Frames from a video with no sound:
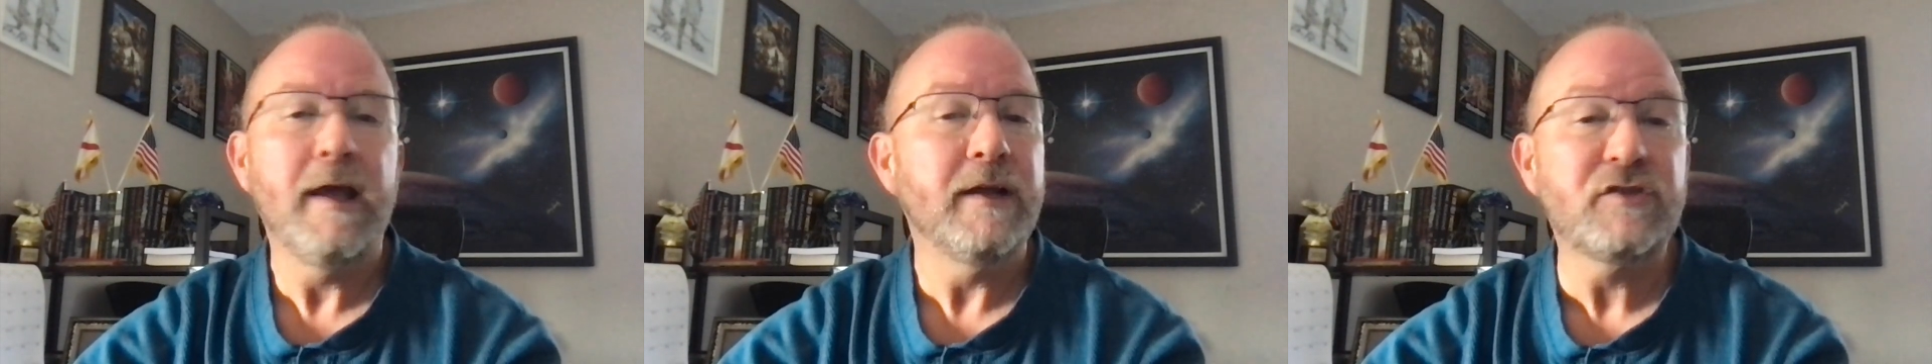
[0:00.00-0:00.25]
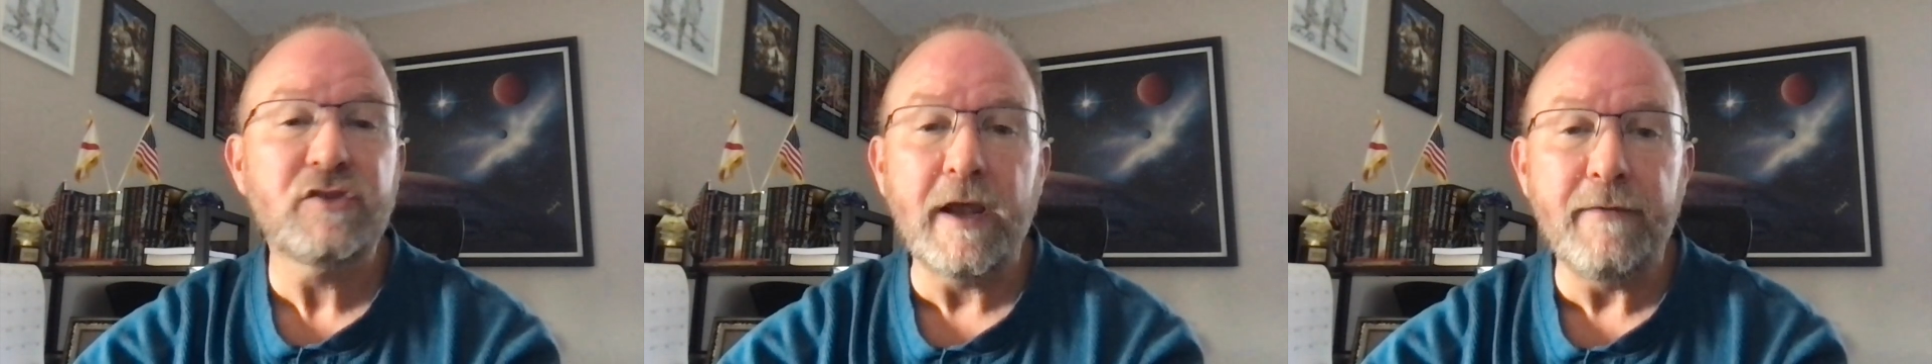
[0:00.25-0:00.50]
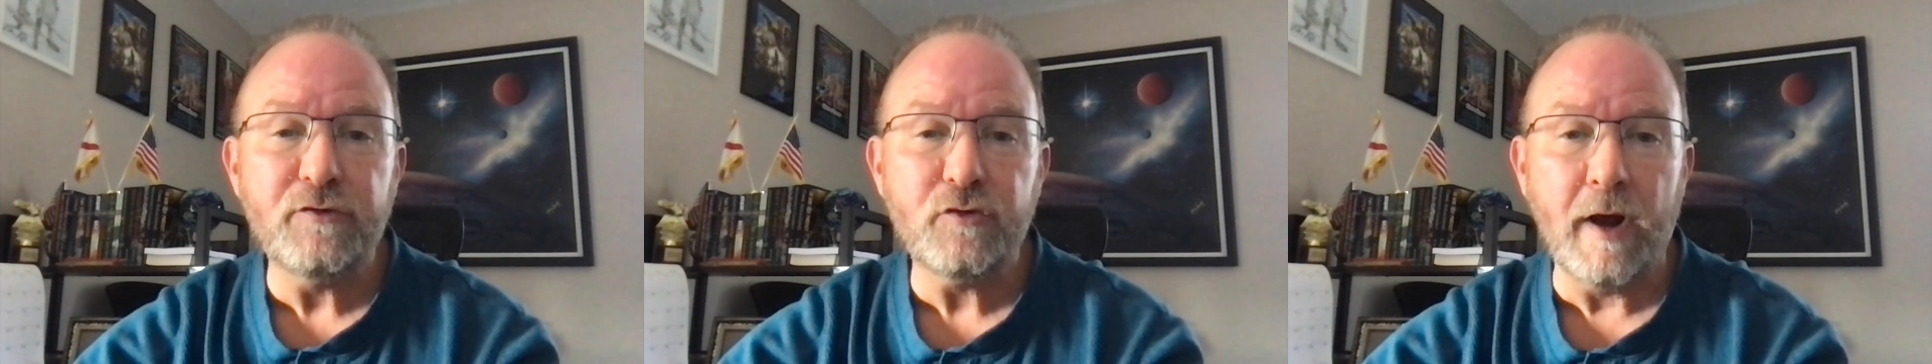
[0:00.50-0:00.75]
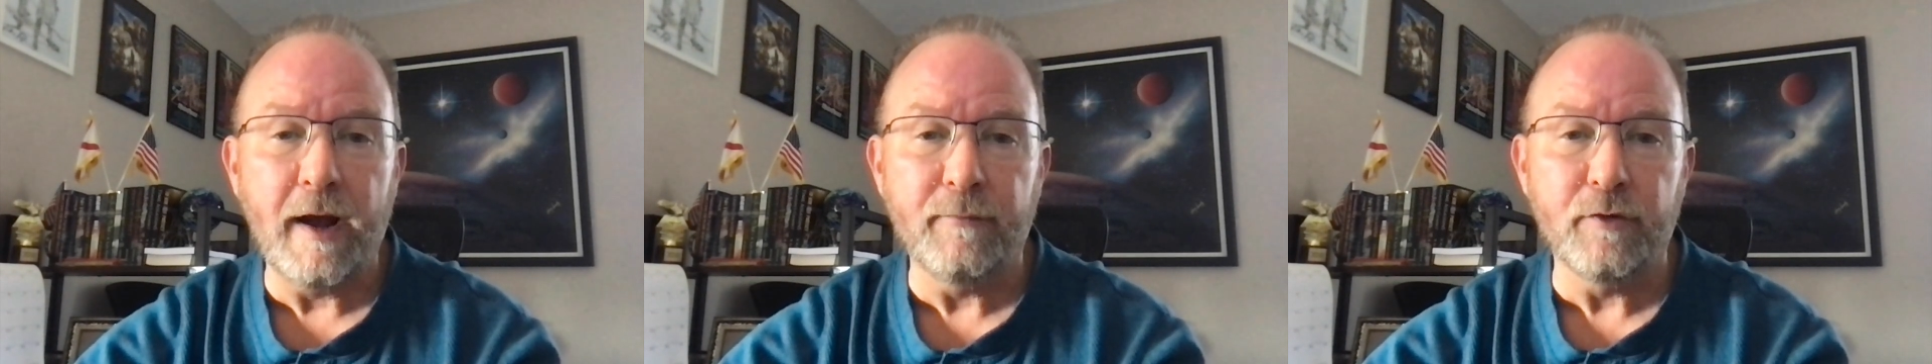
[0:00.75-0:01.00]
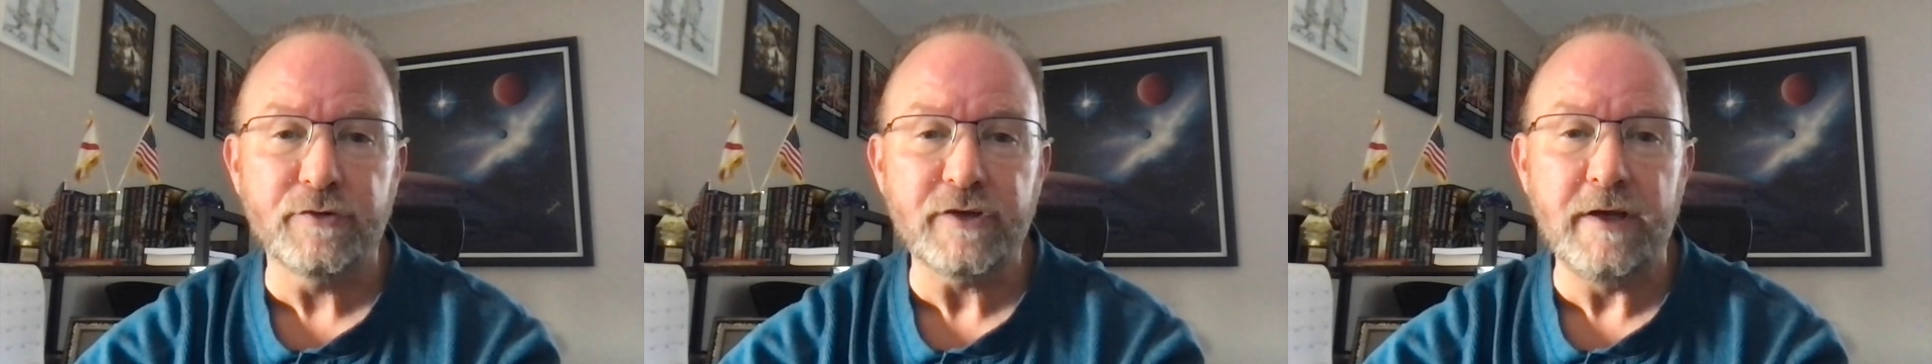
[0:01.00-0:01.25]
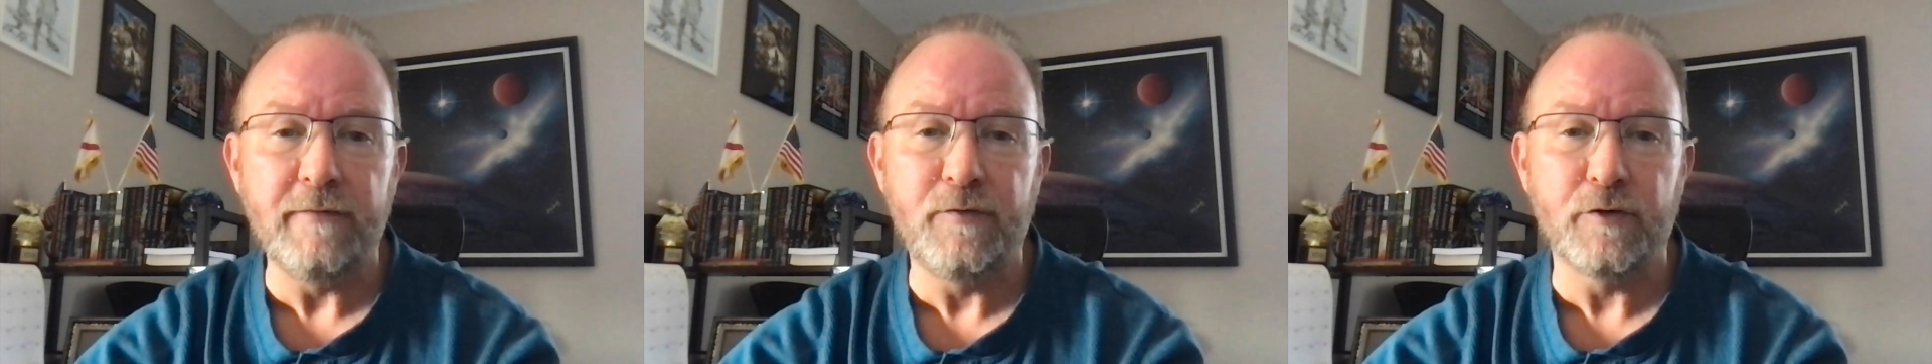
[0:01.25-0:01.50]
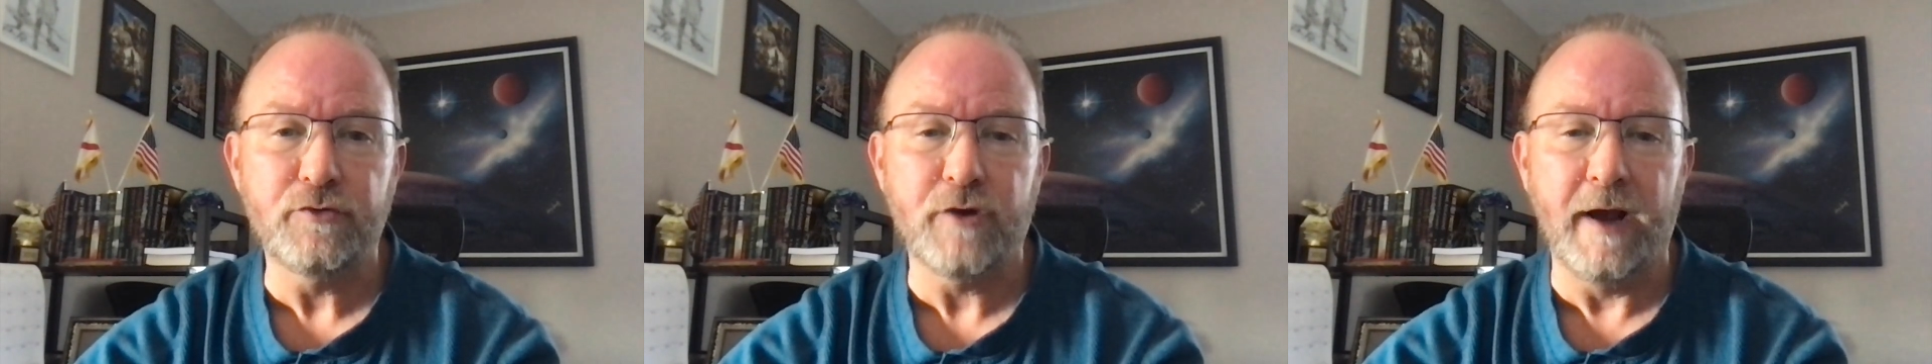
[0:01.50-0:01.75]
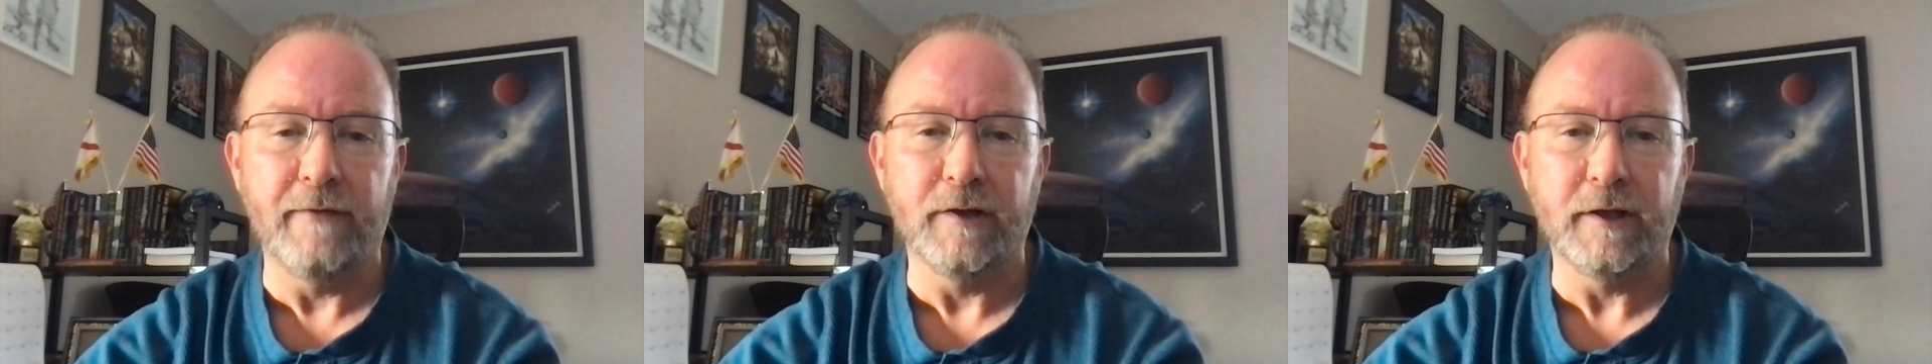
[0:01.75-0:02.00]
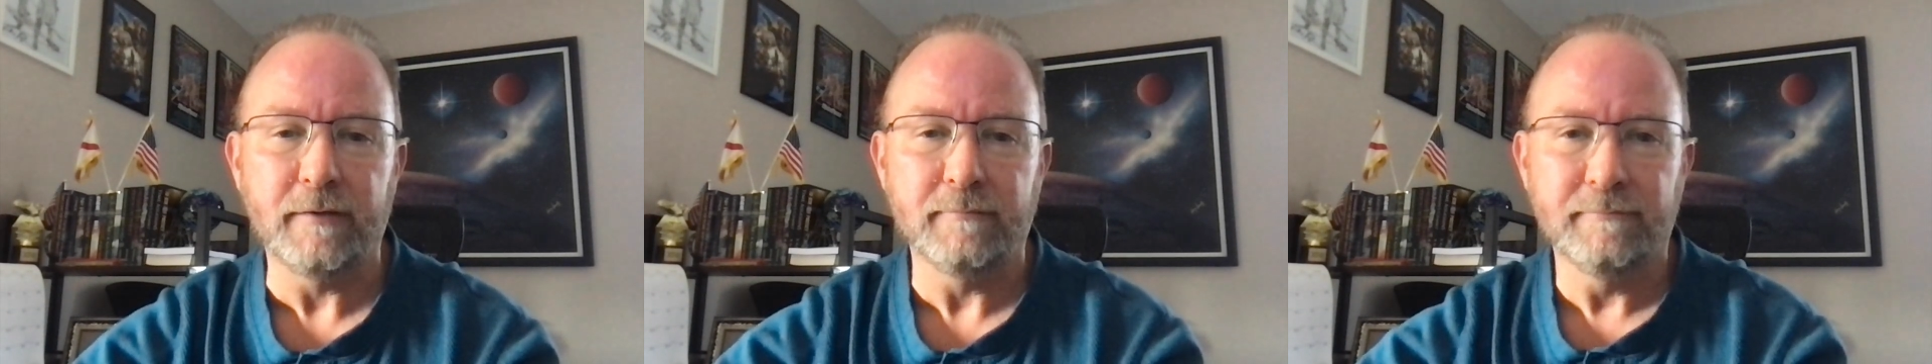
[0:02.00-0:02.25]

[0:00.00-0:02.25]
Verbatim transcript: safe travels if you're traveling.